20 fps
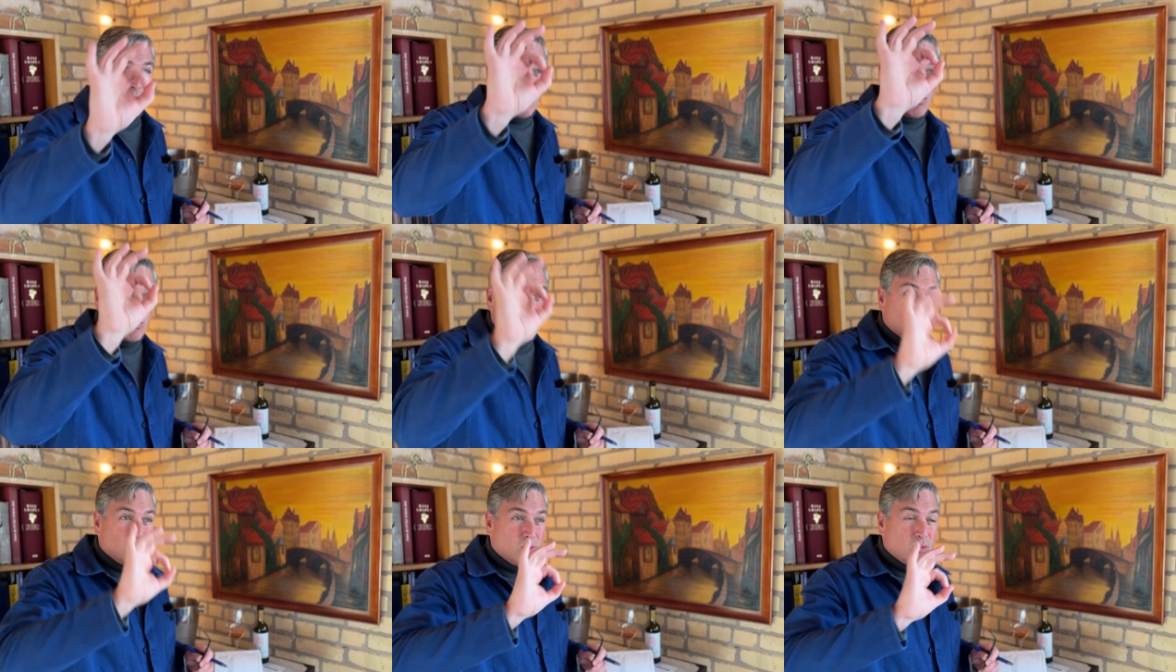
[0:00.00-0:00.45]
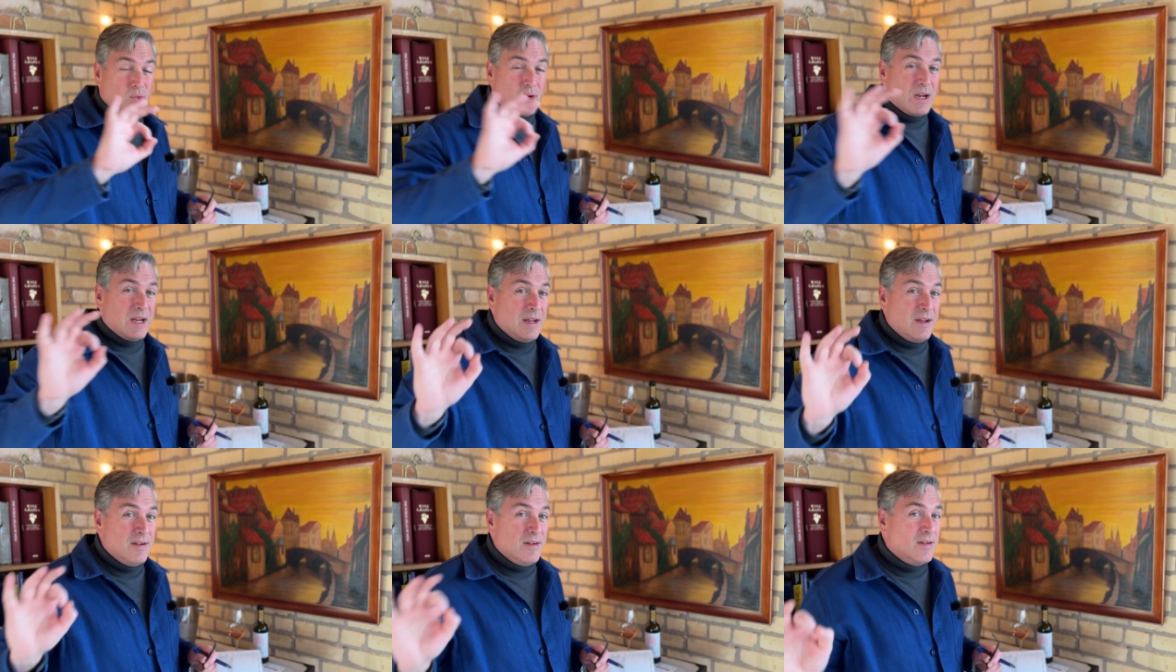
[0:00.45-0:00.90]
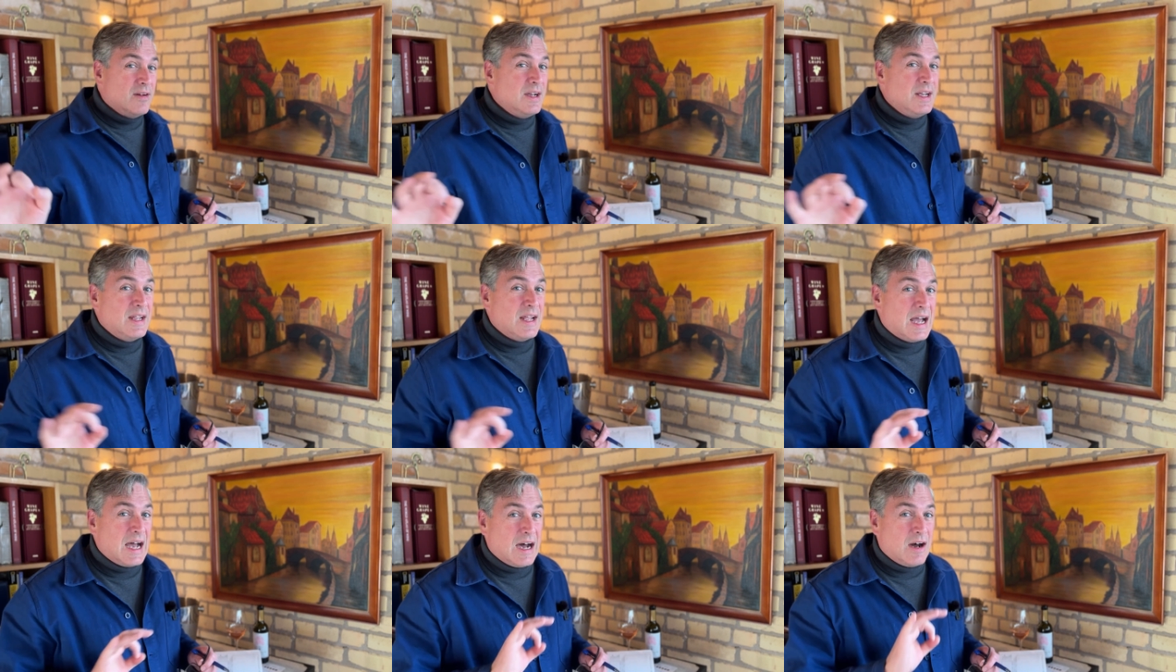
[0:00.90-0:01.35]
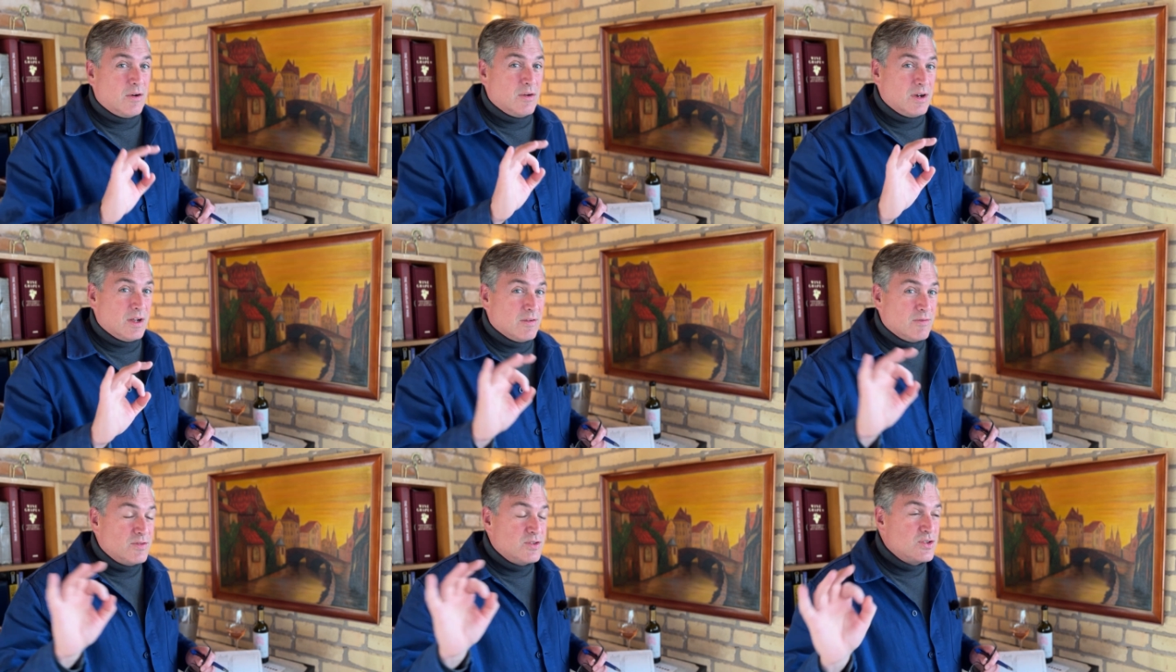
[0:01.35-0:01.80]
really out
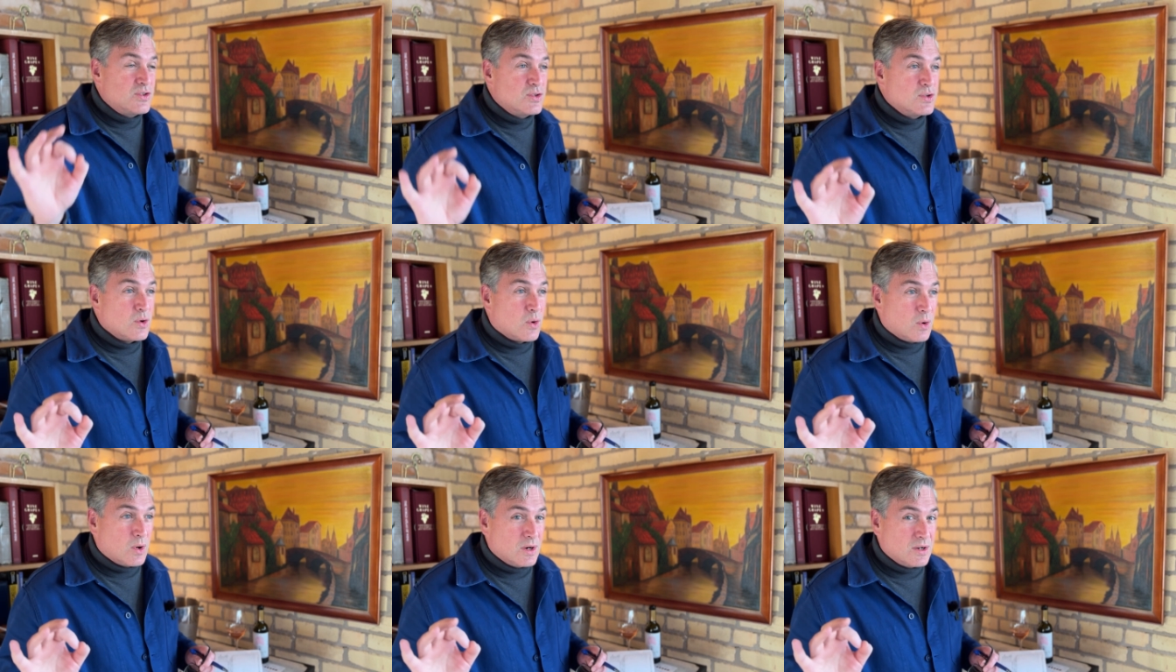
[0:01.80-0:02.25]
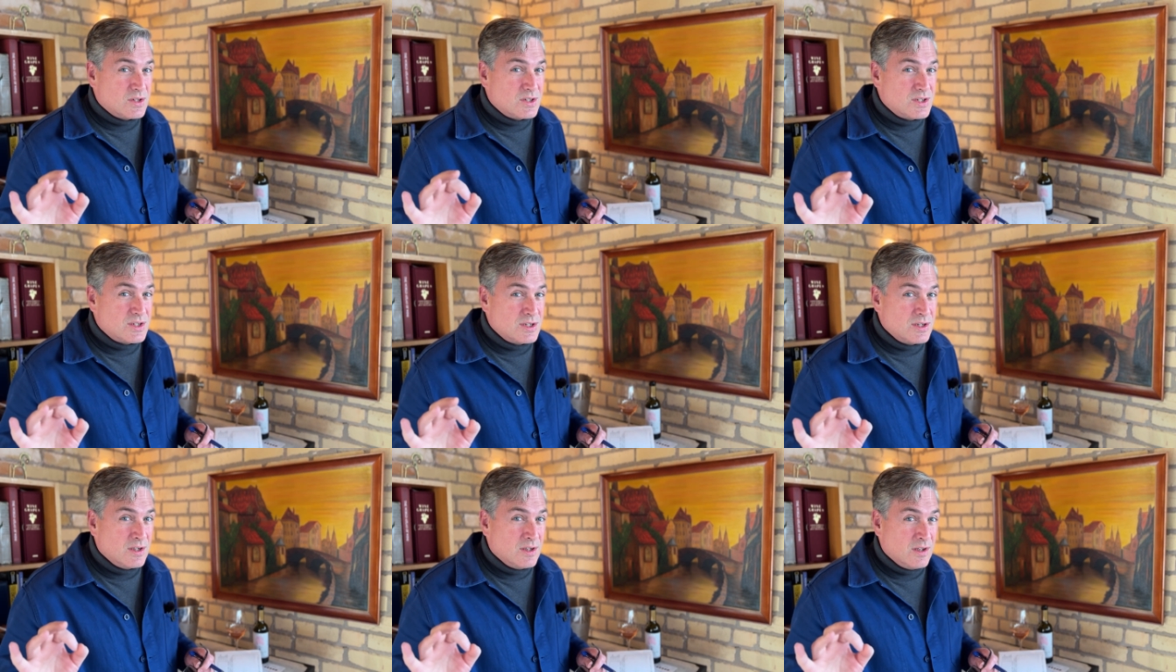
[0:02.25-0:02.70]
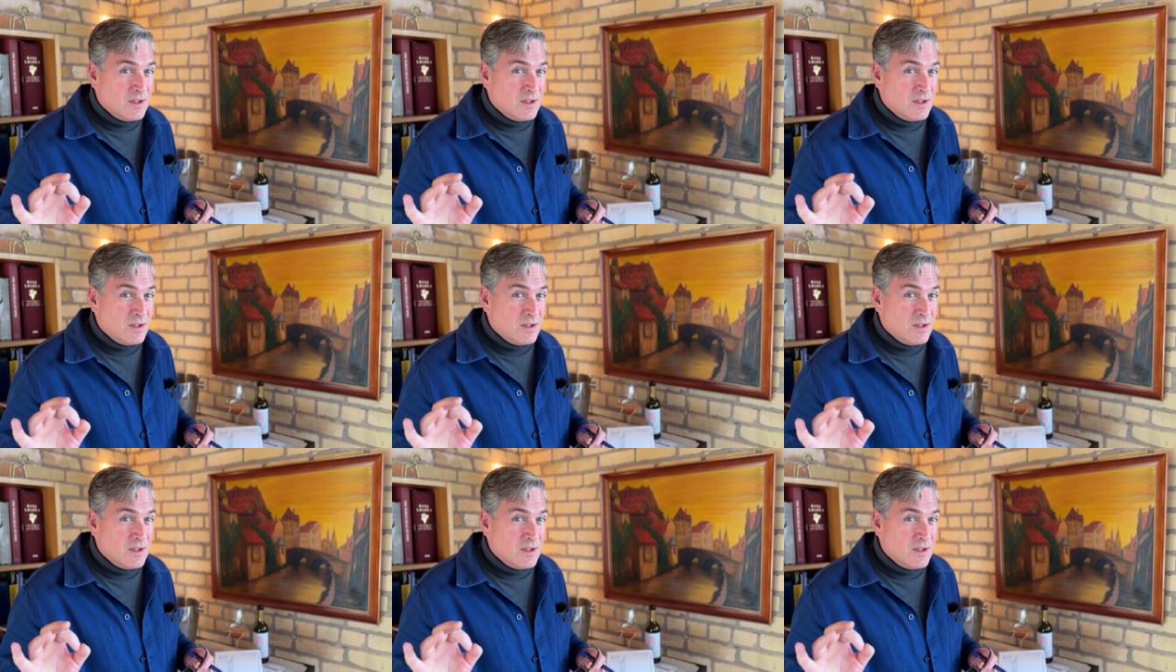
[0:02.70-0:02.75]
of sorts?